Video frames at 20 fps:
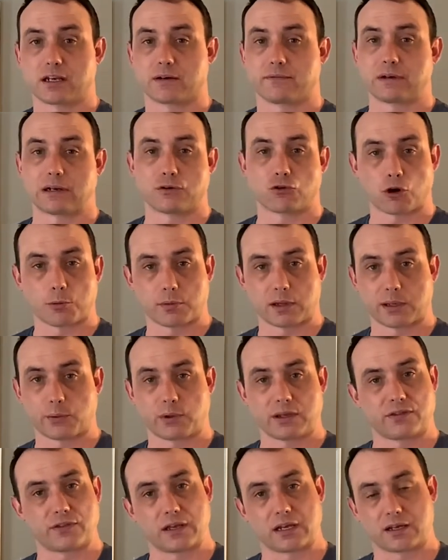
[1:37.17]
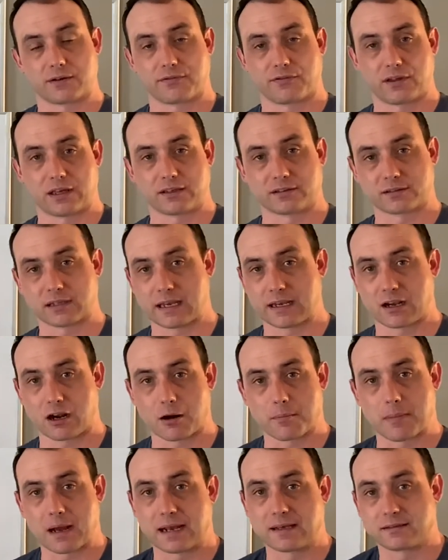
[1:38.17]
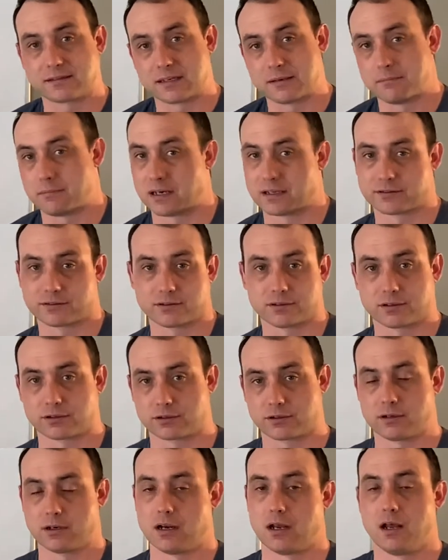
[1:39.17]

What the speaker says: Now, normally we think of things like our bicep muscle or